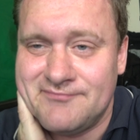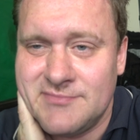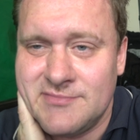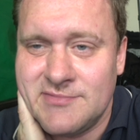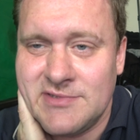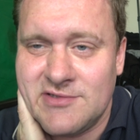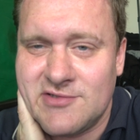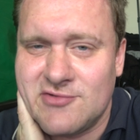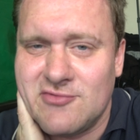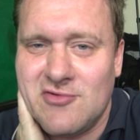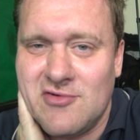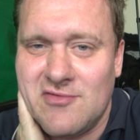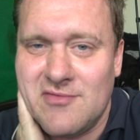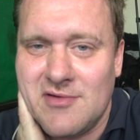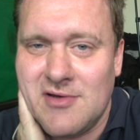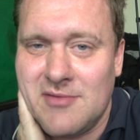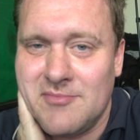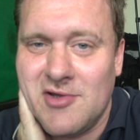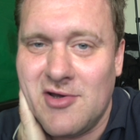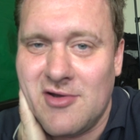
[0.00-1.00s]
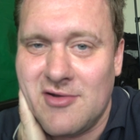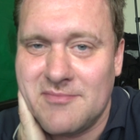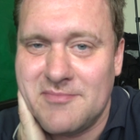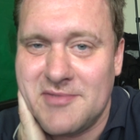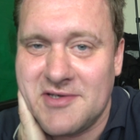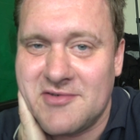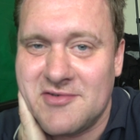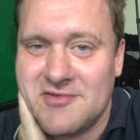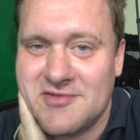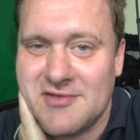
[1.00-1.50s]
It's sort of, I'm not
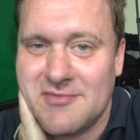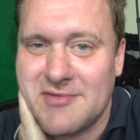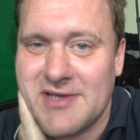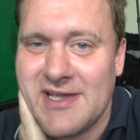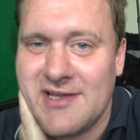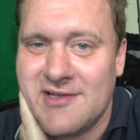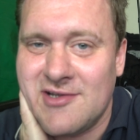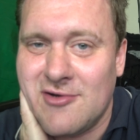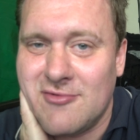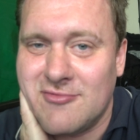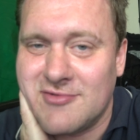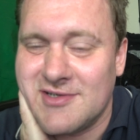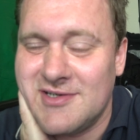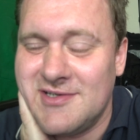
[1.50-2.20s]
because I'm getting older.